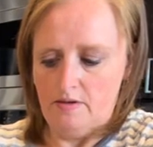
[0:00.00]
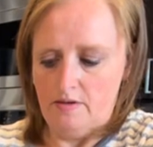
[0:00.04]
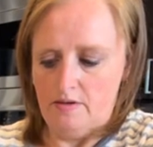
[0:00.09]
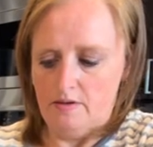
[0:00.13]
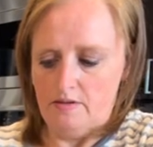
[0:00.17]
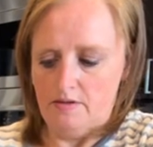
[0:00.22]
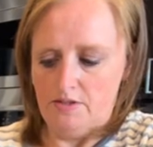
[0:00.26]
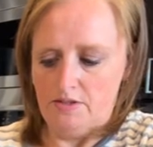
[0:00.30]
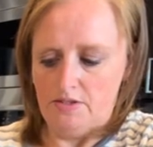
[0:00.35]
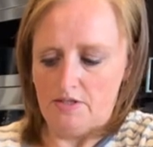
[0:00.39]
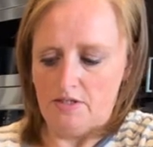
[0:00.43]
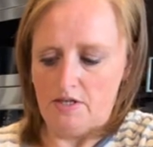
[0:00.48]

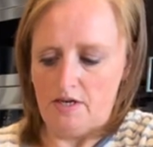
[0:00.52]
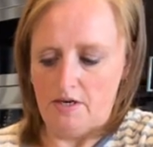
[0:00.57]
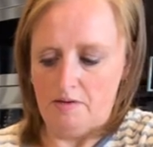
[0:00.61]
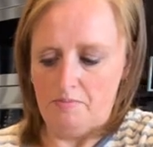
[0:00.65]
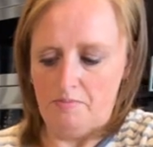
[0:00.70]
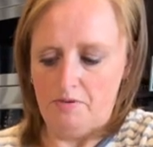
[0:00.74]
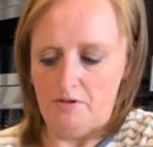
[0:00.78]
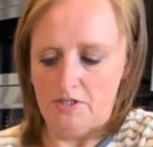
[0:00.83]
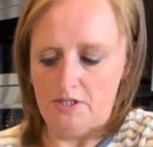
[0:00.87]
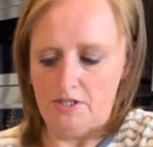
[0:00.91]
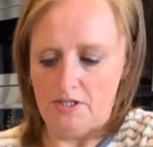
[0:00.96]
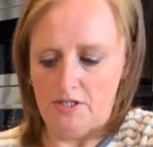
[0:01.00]
Just kind of
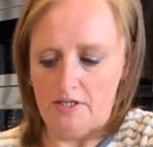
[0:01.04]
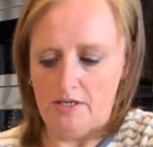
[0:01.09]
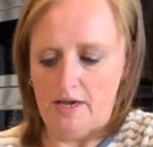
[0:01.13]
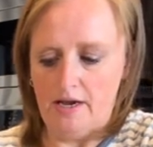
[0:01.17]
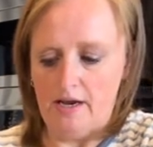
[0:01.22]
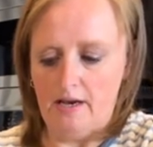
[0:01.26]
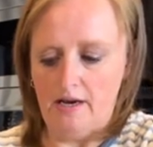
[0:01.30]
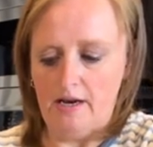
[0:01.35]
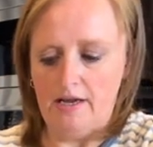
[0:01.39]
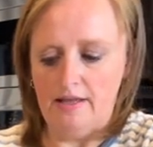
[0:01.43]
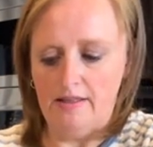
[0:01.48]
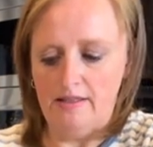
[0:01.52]
pushing down. I
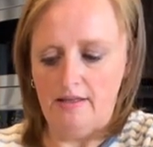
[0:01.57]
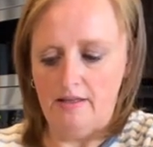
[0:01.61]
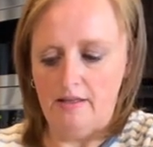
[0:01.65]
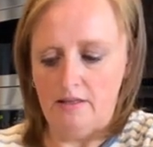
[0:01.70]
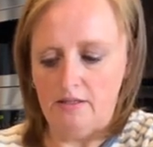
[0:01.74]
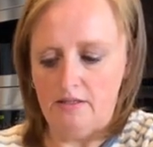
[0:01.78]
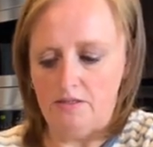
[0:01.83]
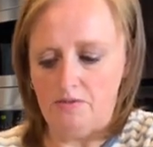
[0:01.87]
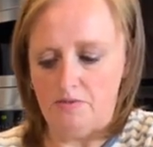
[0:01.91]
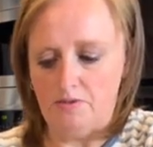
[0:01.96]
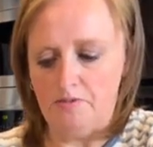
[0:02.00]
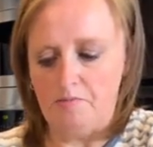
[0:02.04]
think this
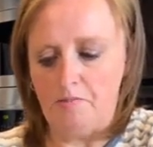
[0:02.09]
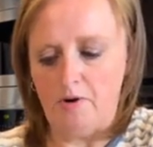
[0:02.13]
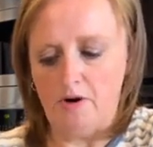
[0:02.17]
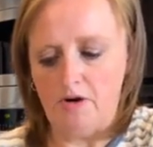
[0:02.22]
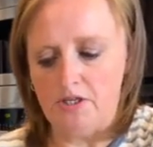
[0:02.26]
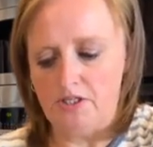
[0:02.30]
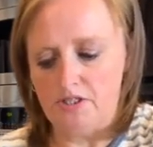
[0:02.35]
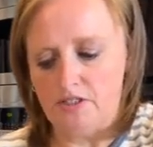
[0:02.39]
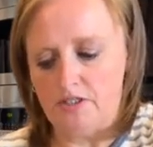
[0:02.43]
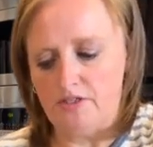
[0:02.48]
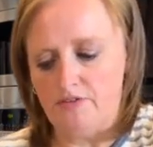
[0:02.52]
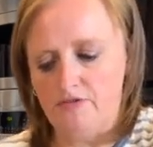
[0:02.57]
was
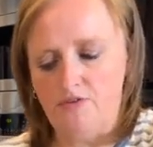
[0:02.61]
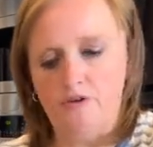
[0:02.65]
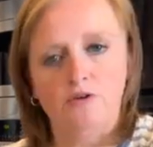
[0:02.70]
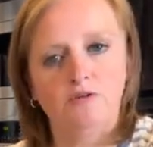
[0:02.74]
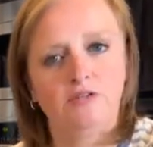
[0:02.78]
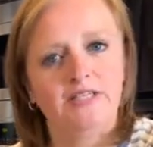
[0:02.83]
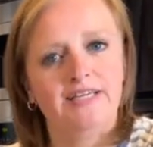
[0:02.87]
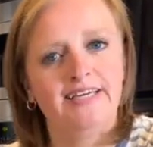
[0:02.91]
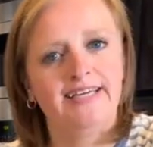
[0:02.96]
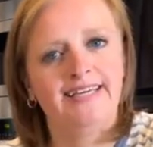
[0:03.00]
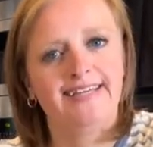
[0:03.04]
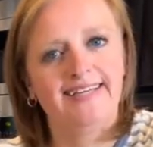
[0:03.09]
partially
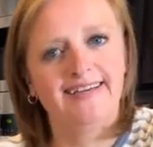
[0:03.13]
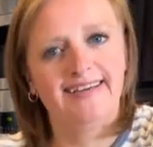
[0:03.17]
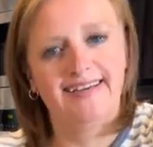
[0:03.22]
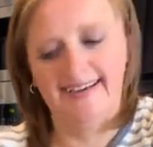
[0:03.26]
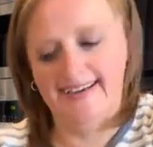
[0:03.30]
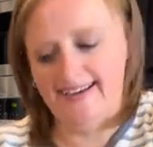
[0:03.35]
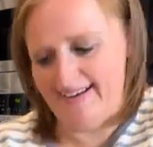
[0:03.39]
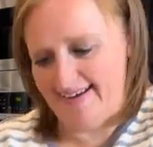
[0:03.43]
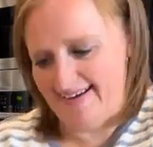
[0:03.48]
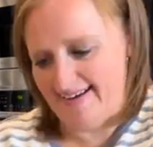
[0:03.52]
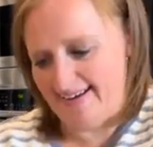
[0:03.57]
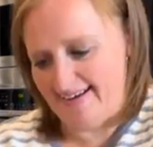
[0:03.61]
frozen
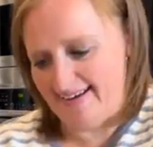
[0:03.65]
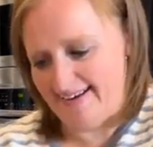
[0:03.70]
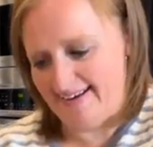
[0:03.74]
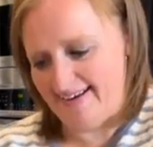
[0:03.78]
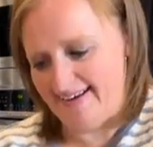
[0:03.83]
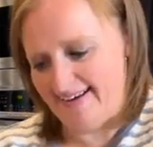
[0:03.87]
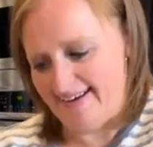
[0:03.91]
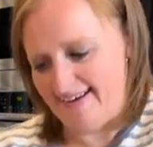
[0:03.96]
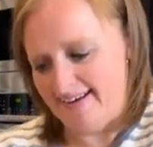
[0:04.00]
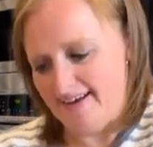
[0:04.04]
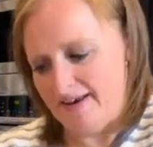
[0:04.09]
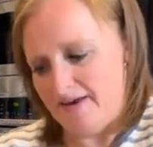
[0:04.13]

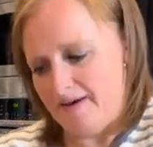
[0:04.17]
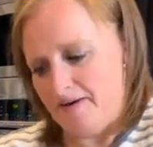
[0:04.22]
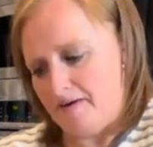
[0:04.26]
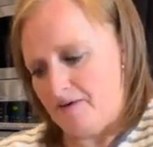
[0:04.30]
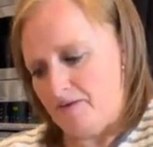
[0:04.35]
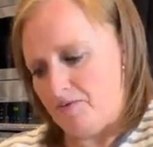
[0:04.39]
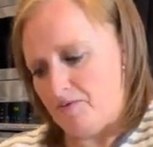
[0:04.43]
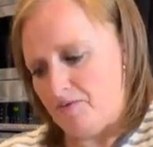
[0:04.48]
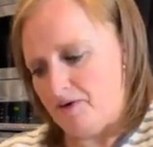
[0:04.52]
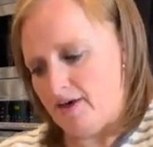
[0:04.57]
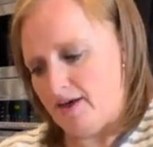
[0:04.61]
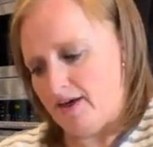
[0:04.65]

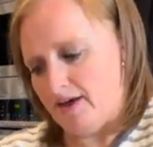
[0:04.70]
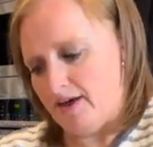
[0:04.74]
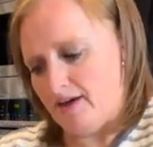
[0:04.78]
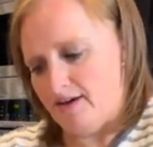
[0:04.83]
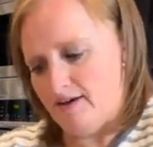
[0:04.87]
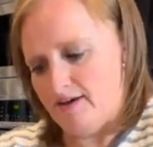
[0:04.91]
when I